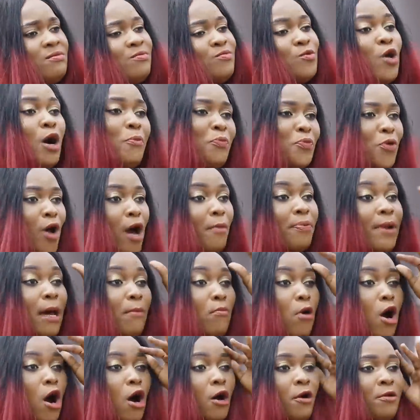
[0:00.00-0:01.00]
No problem,
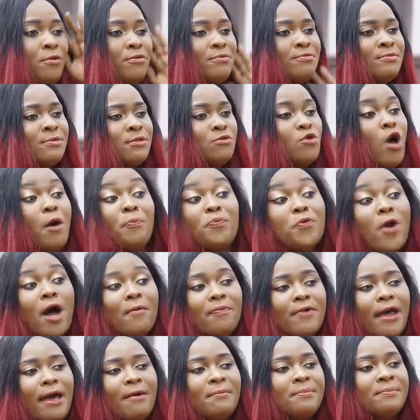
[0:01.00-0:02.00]
oh, no
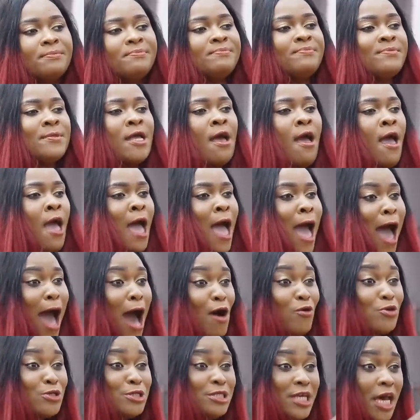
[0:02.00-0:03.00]
problem. I
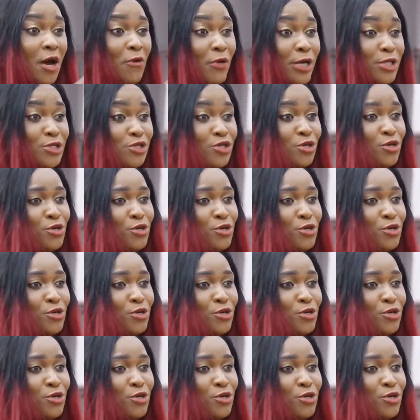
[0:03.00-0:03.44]
will deal with